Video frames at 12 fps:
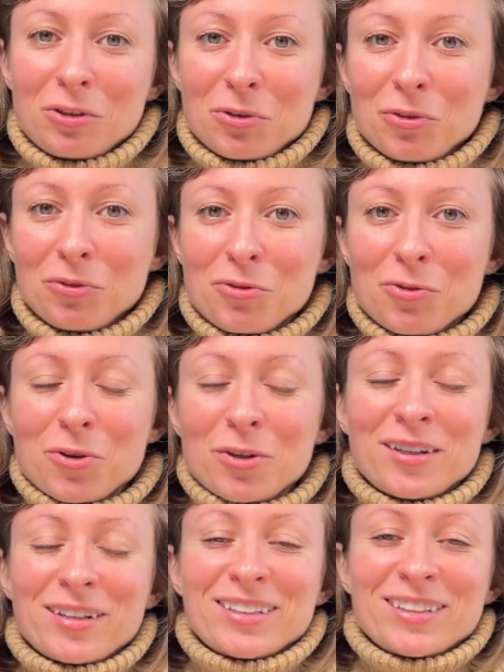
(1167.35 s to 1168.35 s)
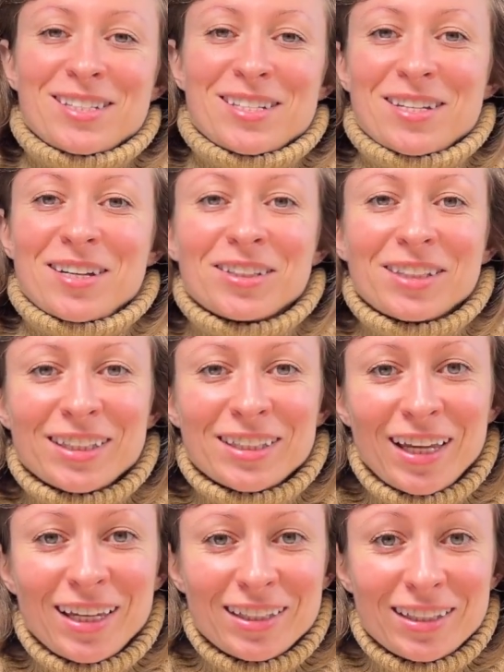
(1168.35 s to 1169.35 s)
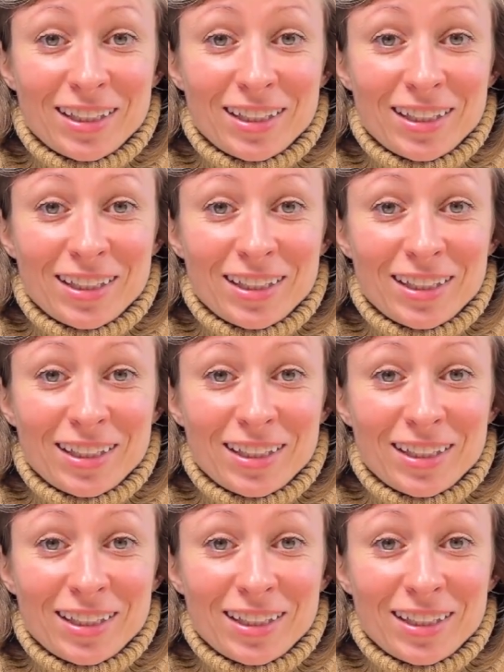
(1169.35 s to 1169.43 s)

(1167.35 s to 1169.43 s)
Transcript: tuned for the starting date.